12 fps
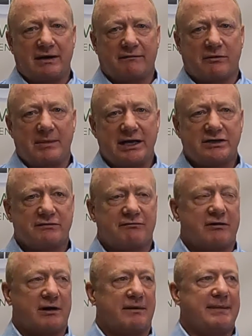information
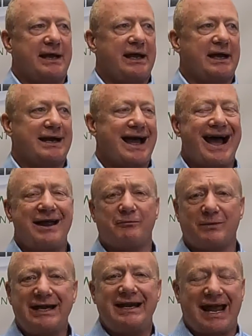from, and I
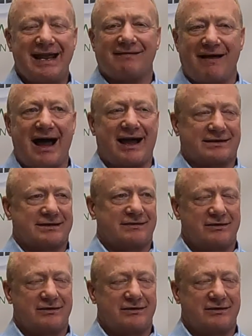read a lot.